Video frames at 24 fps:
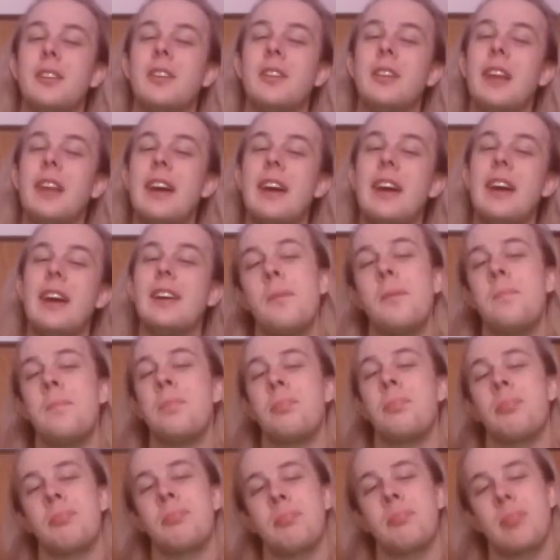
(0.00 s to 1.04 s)
like,
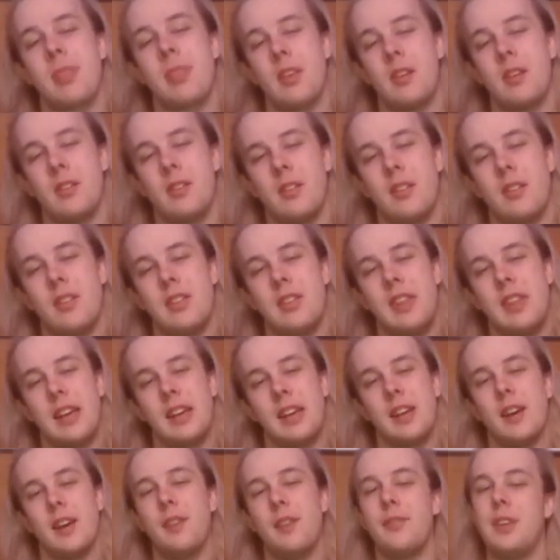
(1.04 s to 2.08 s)

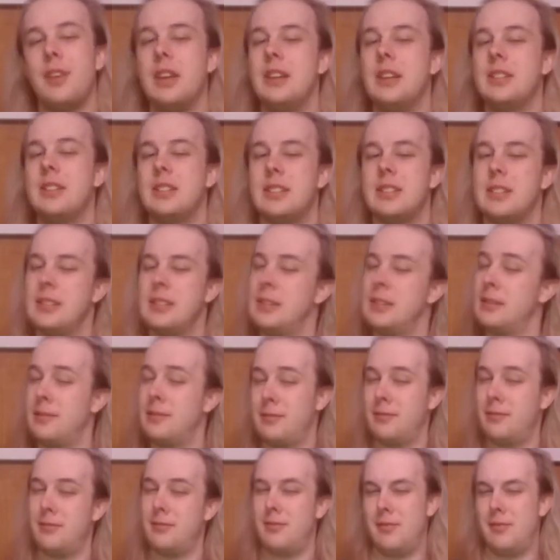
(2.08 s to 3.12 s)
think of is
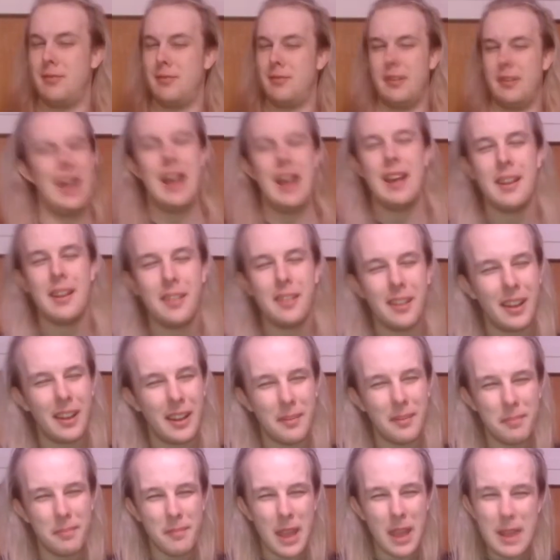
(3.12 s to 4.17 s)

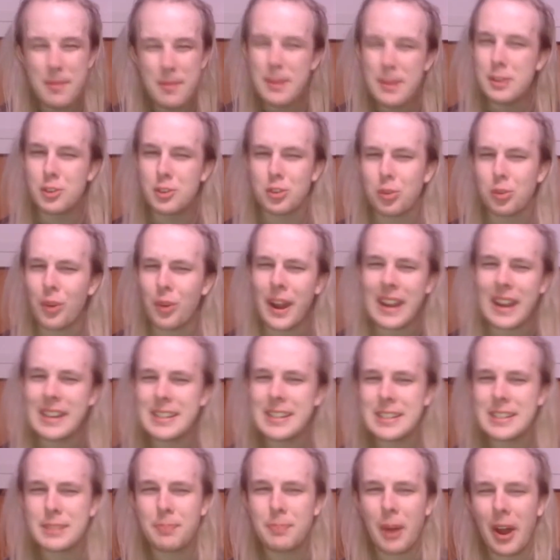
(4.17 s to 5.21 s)
maybe Train
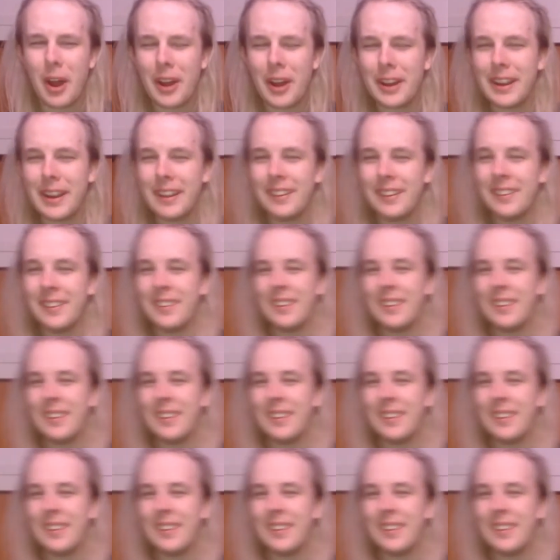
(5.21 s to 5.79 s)
Spotting,